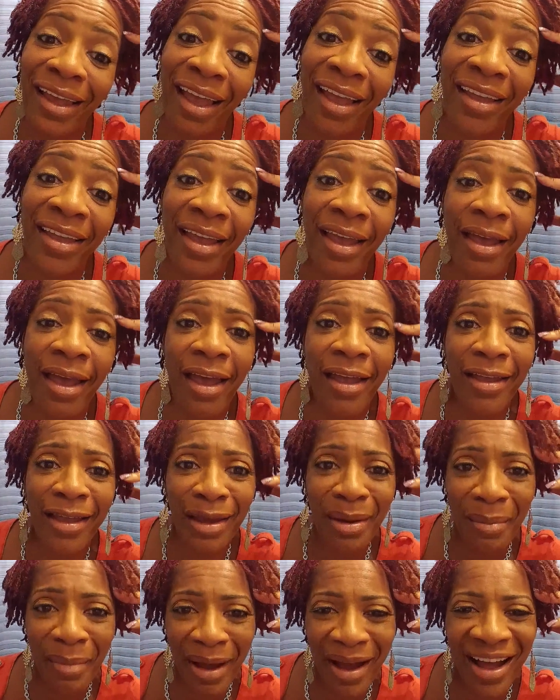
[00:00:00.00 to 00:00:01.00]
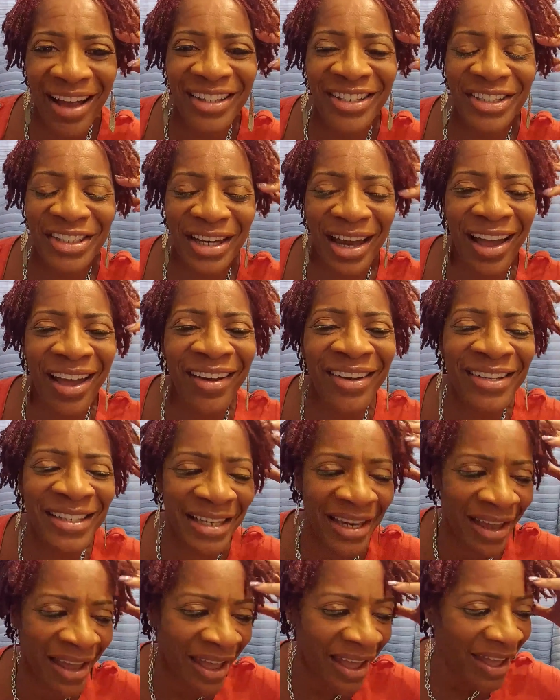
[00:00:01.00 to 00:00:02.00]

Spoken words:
aka Kim God's Child,